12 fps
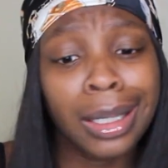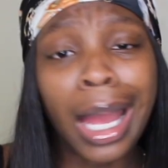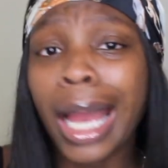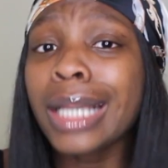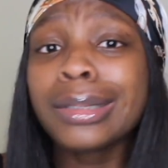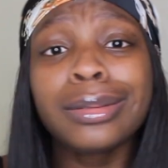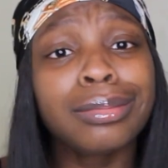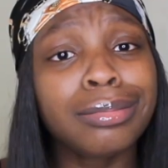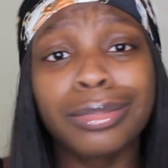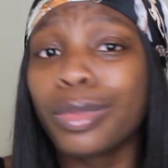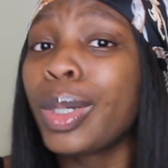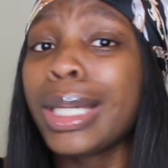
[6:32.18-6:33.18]
guys,
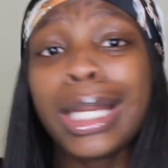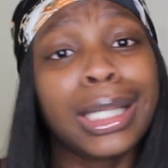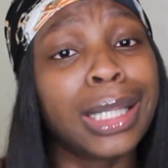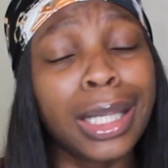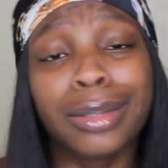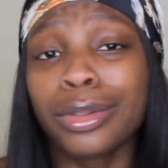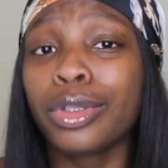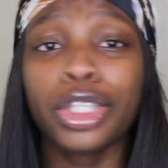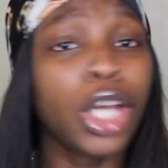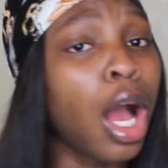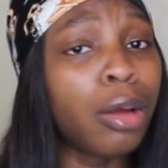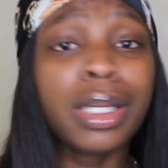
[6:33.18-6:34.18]
we need it.
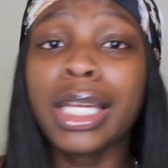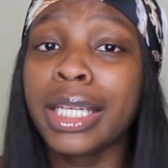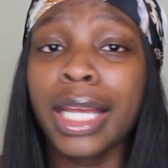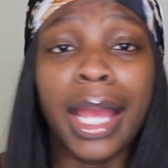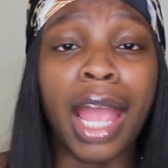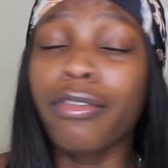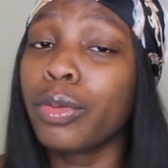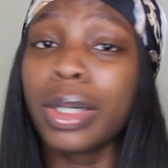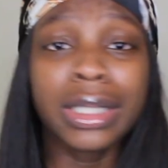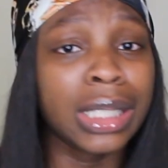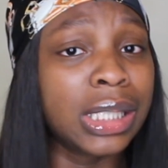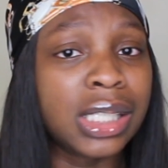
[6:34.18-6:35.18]
Y'all need it,
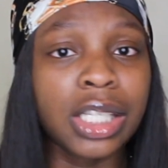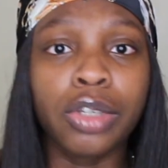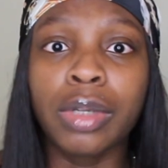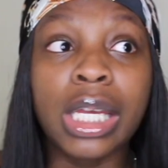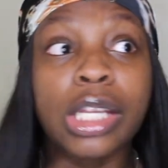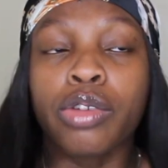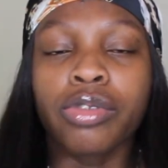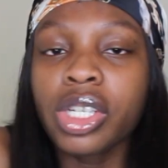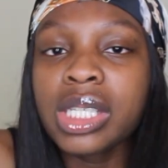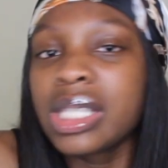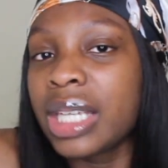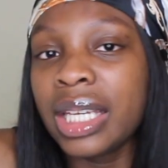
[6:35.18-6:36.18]
everyone needs it. You
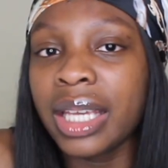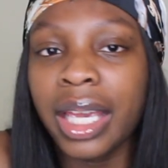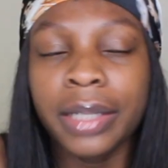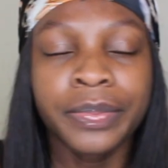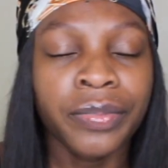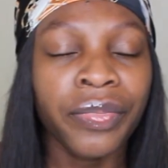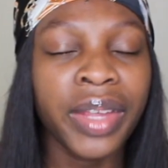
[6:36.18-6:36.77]
just need it.